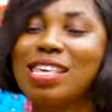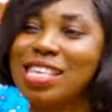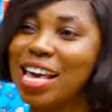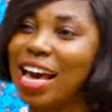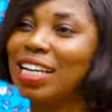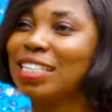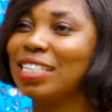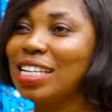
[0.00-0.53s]

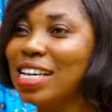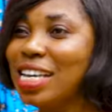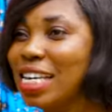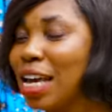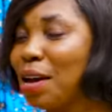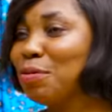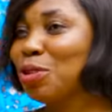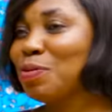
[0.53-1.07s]
Yes, he
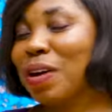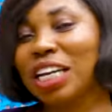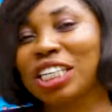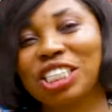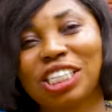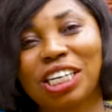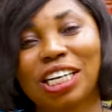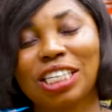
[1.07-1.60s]
came to my
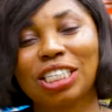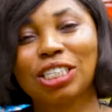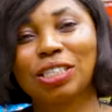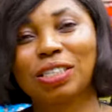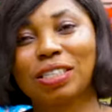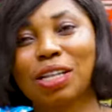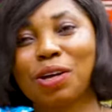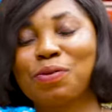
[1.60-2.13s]

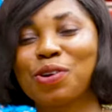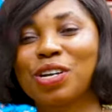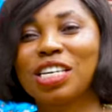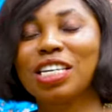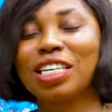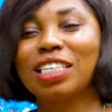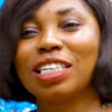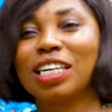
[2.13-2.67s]
church, the
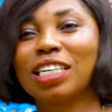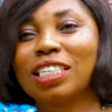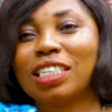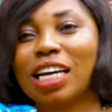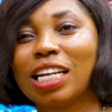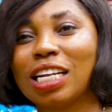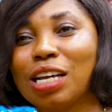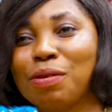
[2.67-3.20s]
Rohi church,
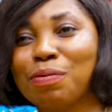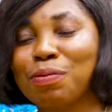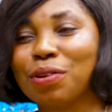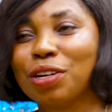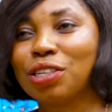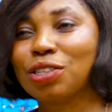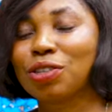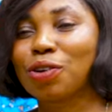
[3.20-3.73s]
and he
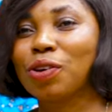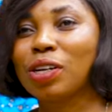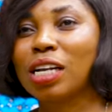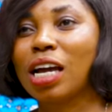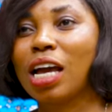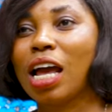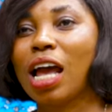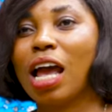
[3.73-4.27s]
preached on
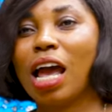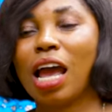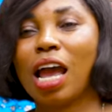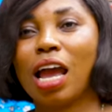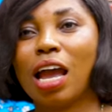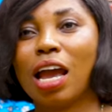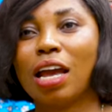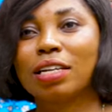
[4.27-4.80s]

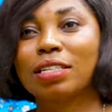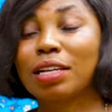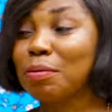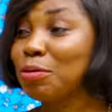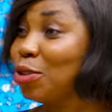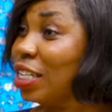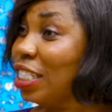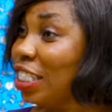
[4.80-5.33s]
uh,
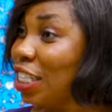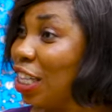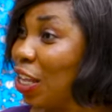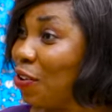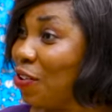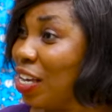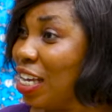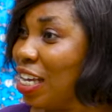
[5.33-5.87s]
Psalm
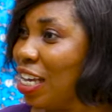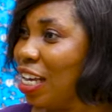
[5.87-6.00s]
23.